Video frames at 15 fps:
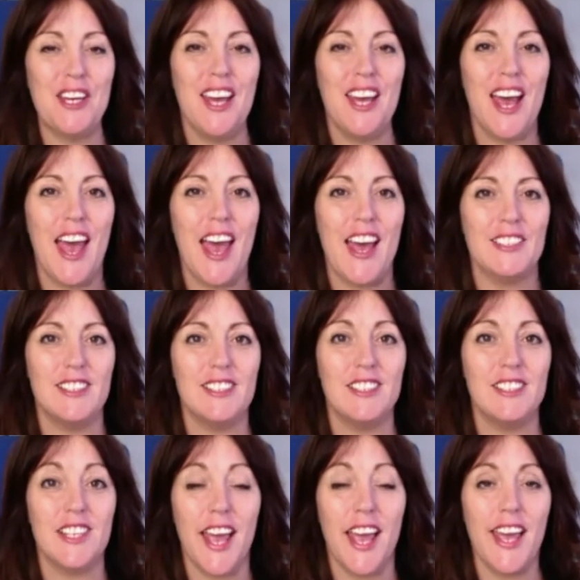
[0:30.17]
and
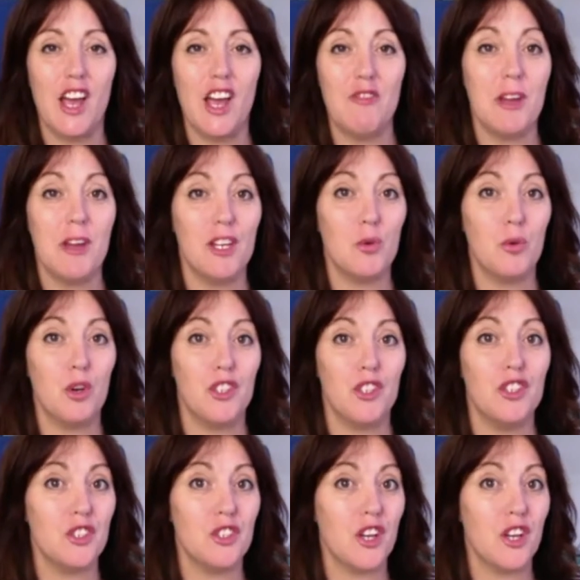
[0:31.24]
today I've picked one to